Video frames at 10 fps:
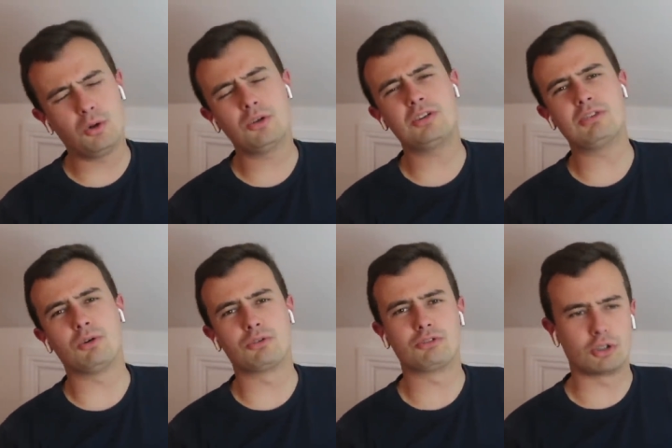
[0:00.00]
All of these
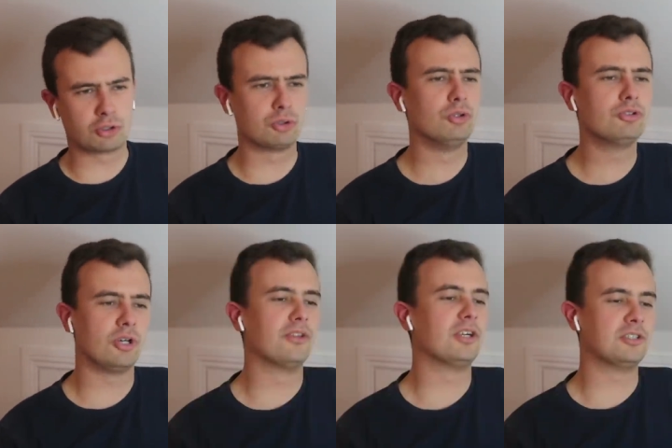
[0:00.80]
horses are good
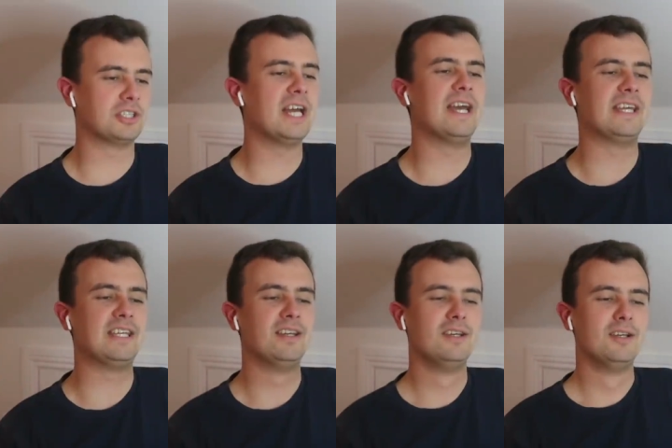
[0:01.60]
on their day,